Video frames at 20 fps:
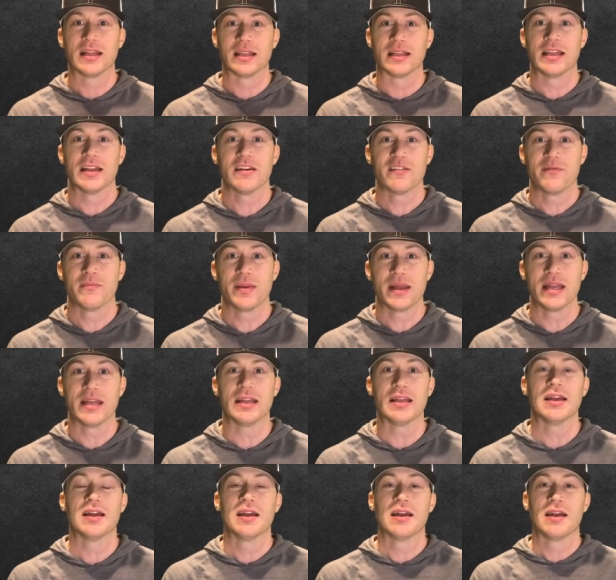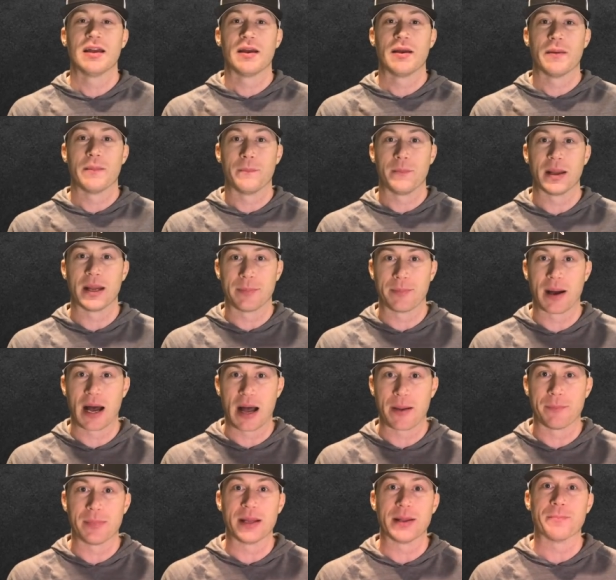Give me Big
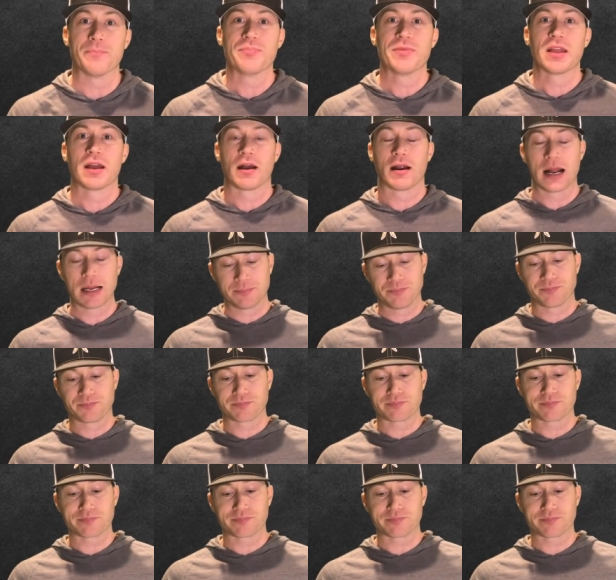Poppy, all right?